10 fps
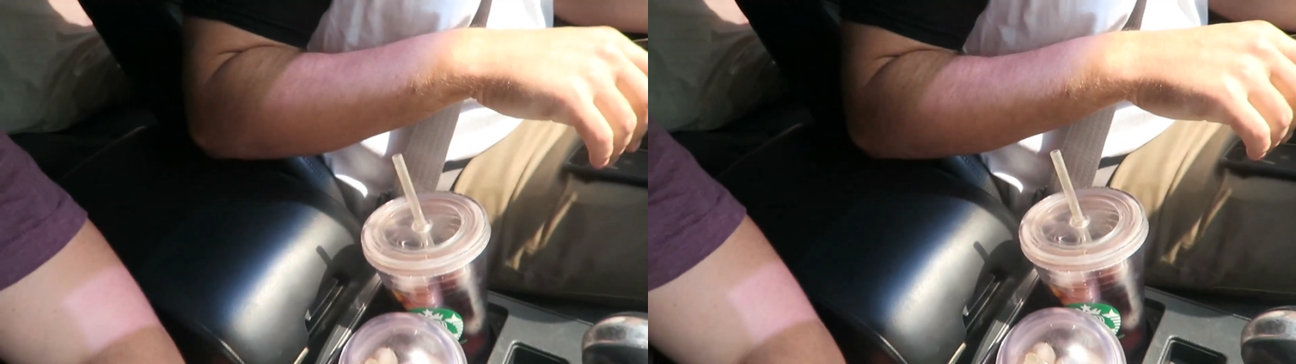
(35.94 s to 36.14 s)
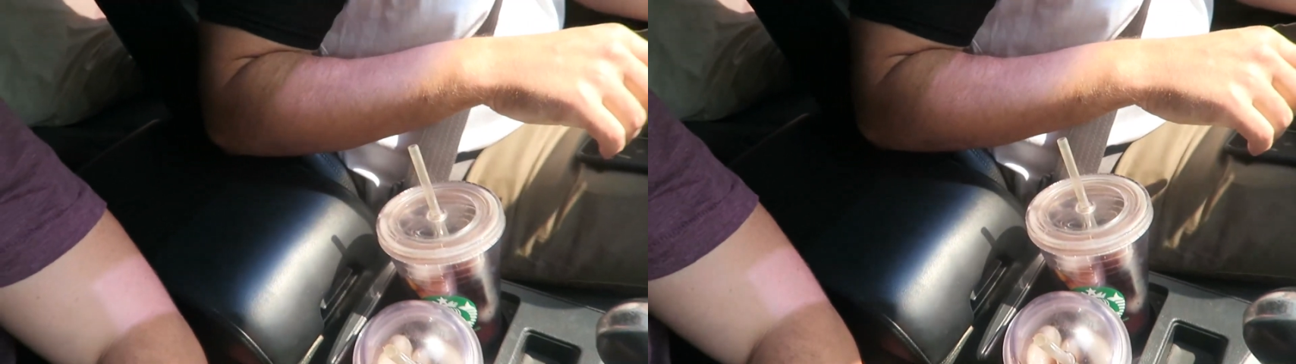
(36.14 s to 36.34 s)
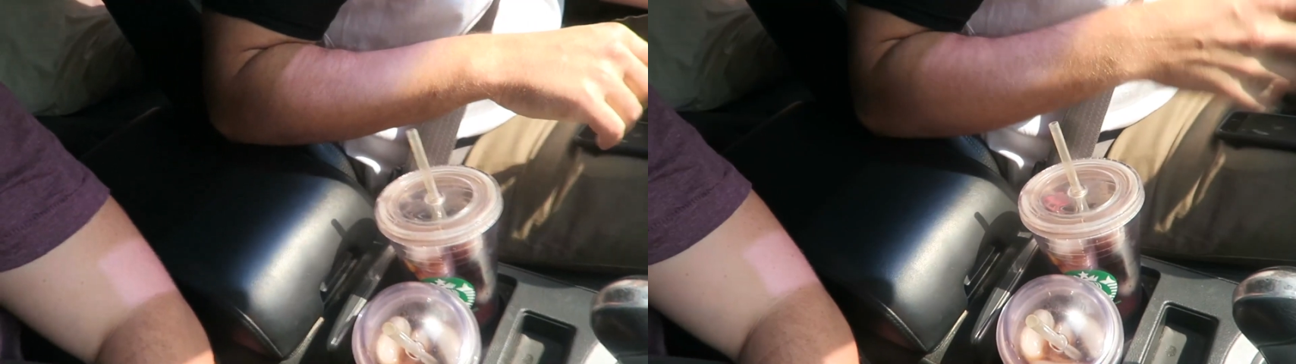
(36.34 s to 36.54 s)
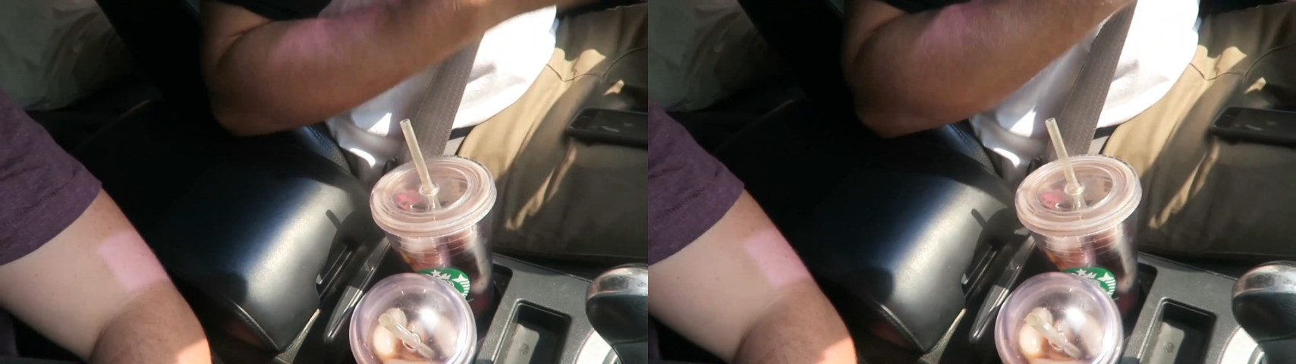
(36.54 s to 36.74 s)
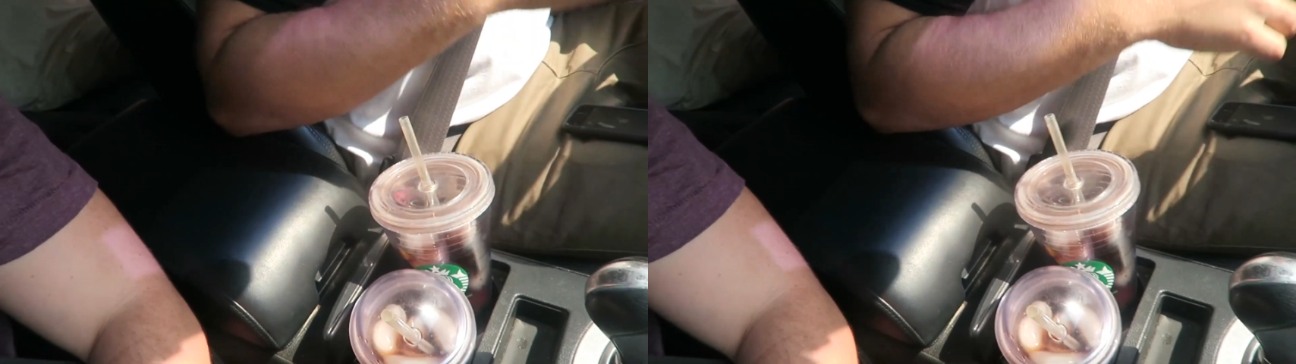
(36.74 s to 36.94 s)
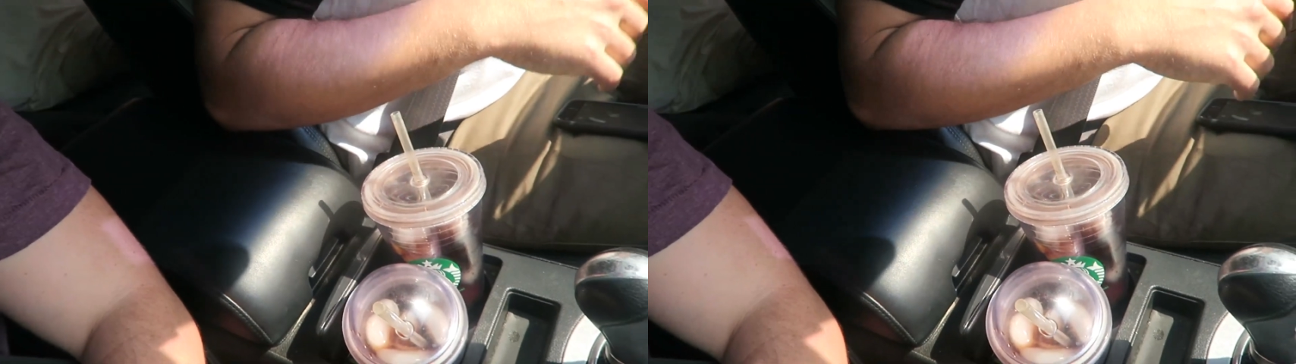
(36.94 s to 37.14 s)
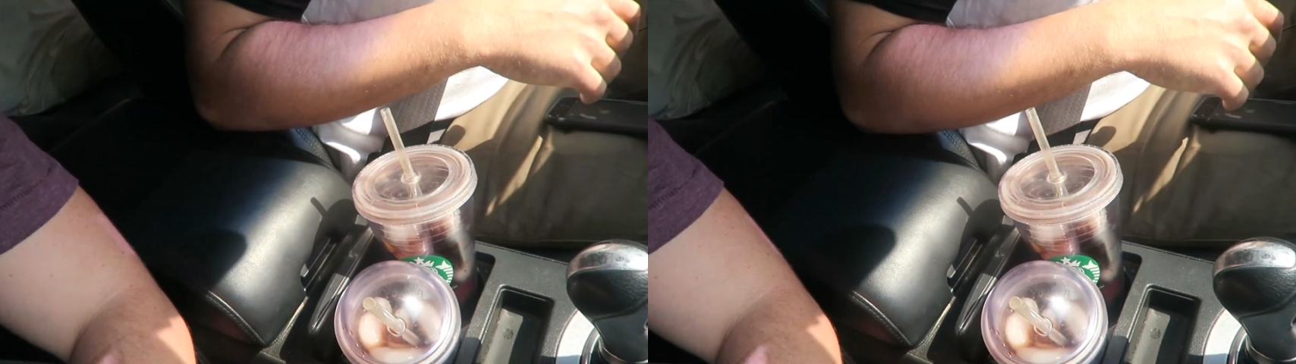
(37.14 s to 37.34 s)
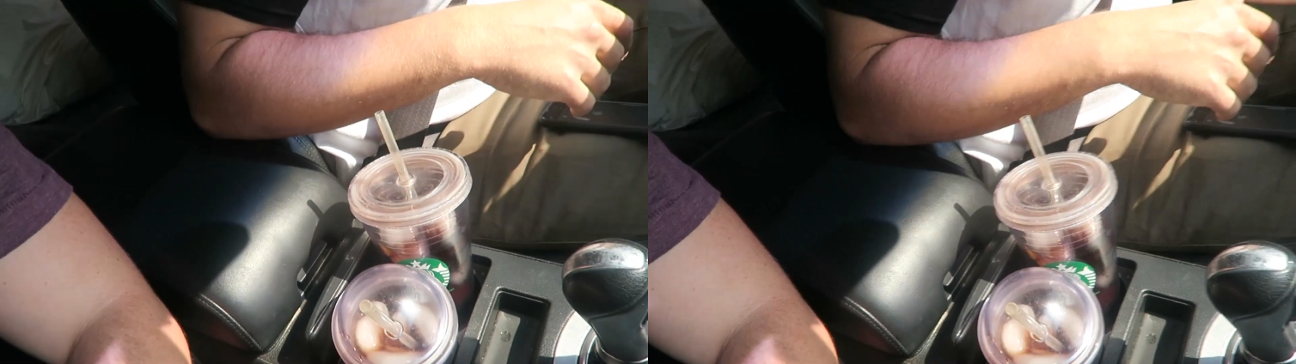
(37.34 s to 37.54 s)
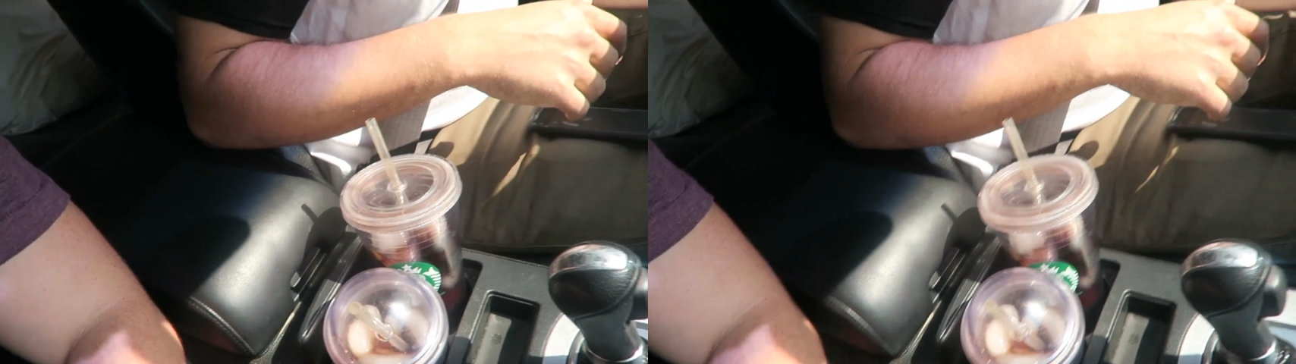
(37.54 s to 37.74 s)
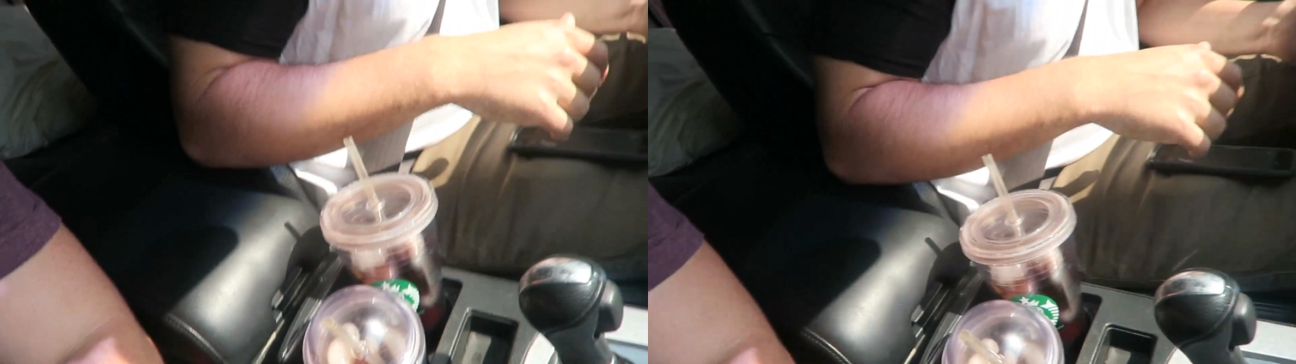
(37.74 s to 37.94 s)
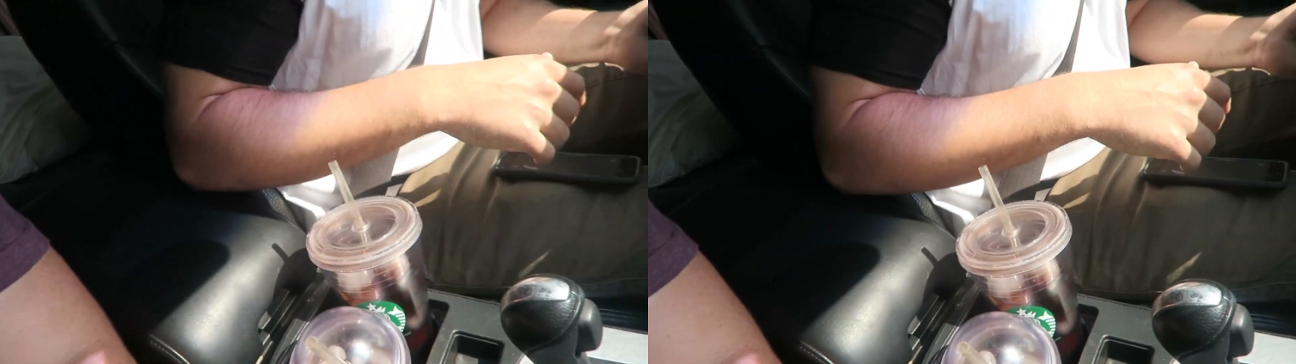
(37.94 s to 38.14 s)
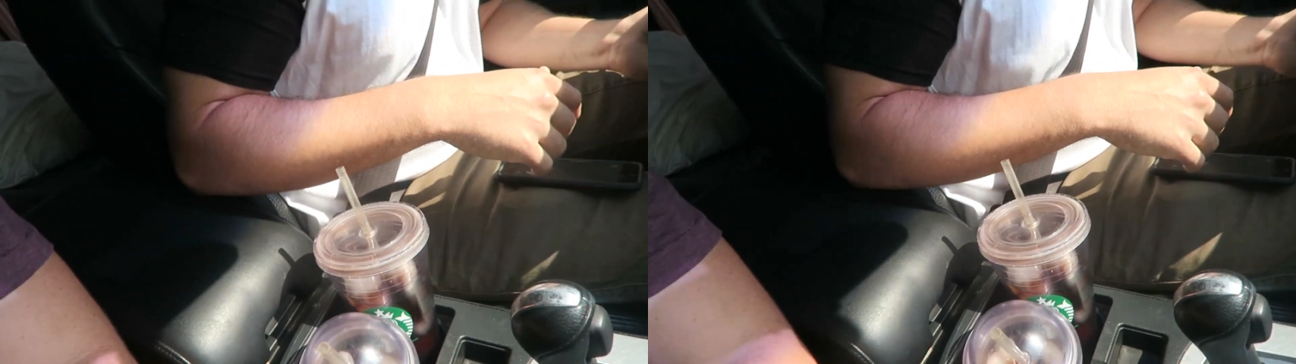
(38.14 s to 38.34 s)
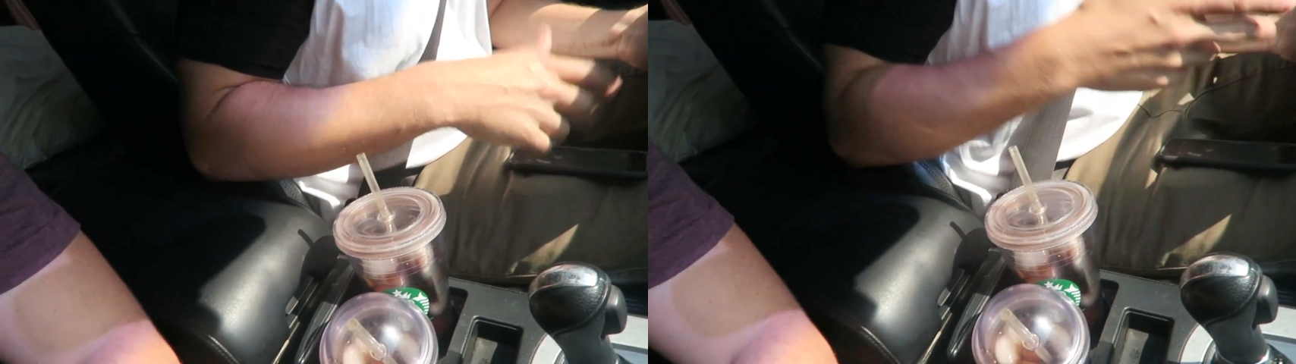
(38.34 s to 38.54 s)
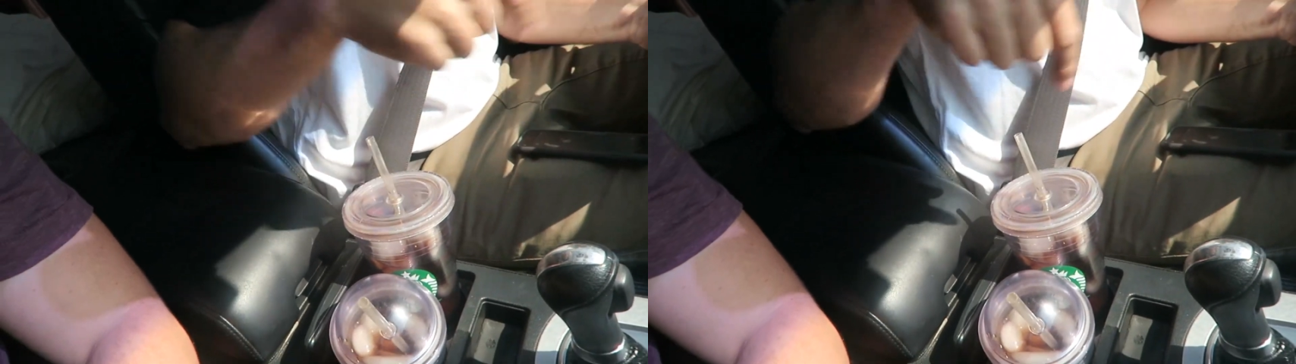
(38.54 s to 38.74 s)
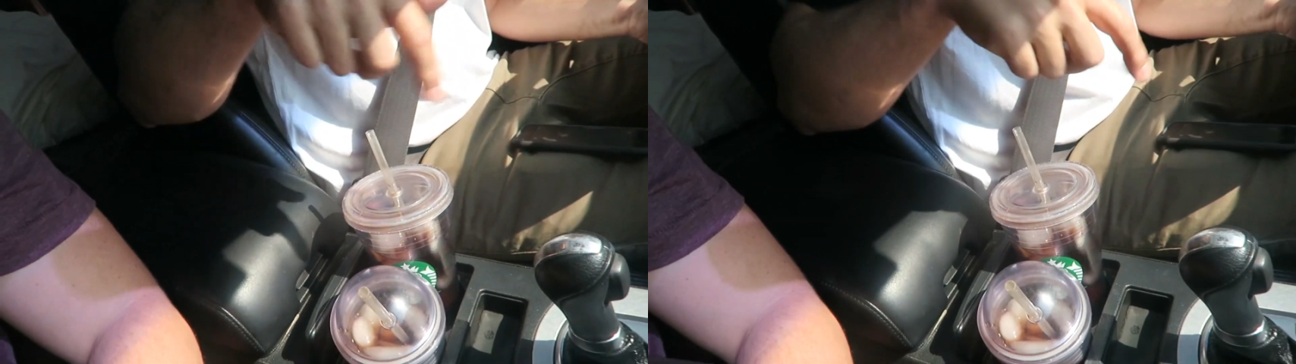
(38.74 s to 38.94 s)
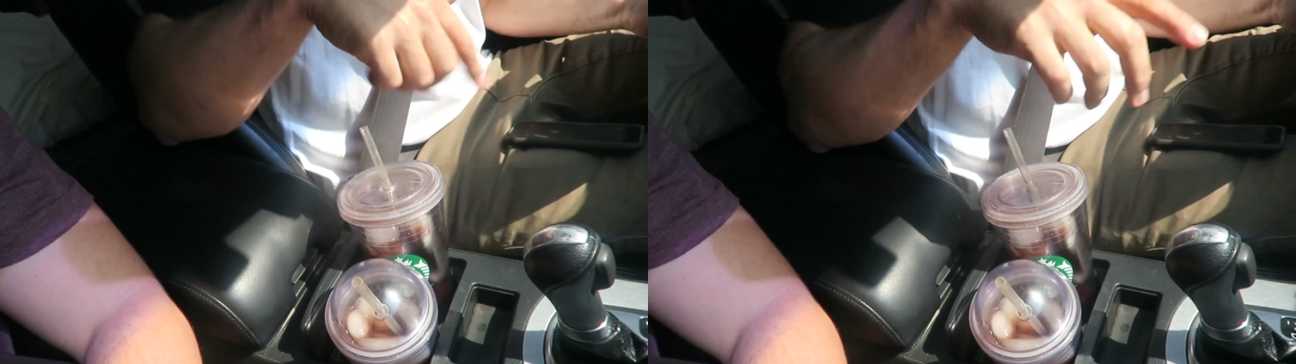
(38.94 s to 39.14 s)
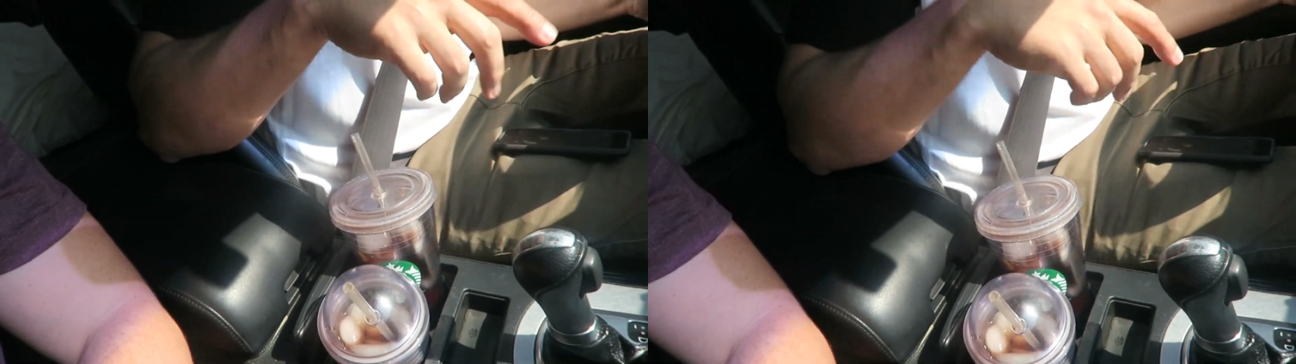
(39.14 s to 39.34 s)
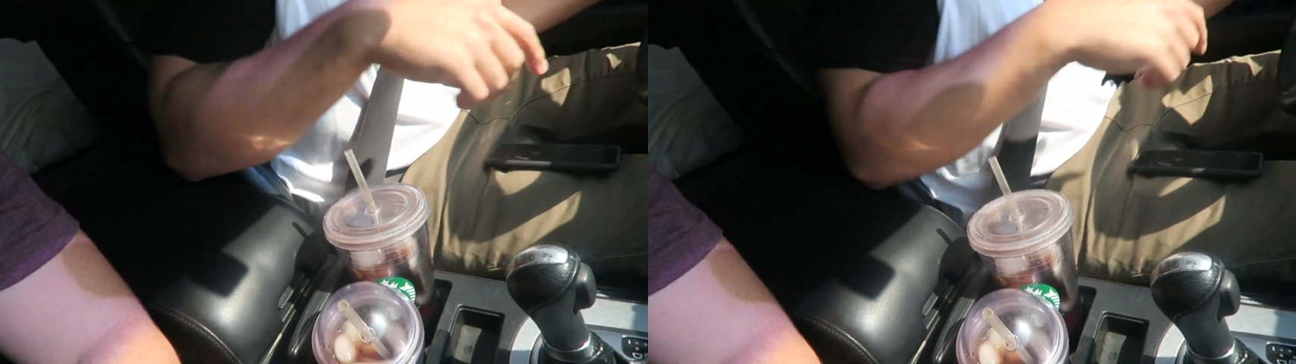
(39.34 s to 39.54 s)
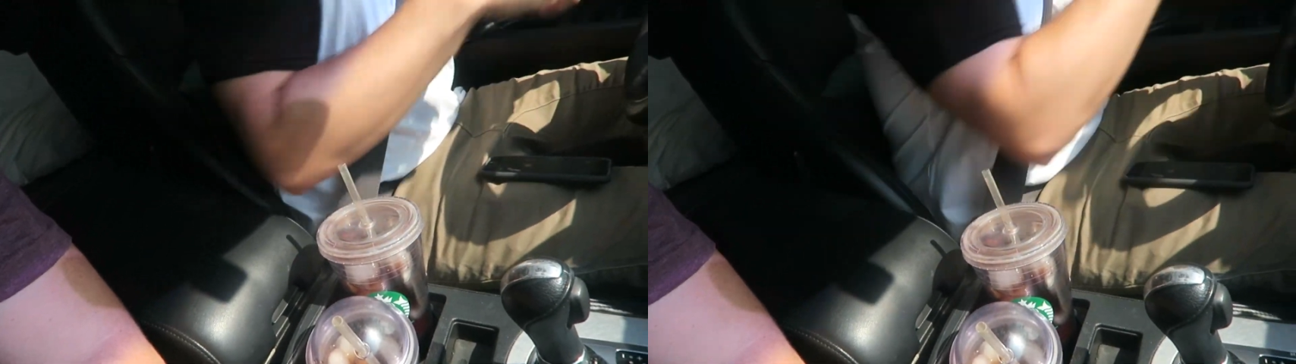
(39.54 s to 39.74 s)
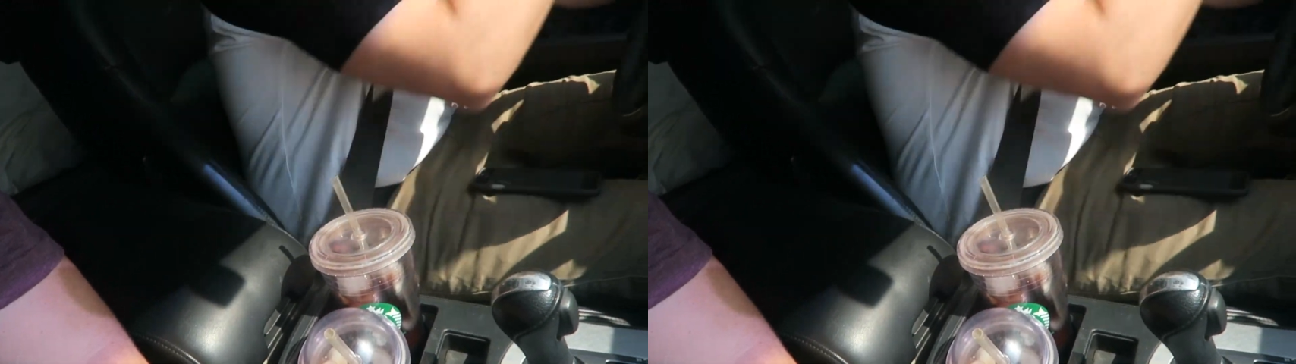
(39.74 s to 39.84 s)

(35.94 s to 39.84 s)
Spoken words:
Nobody's mouth can be seen.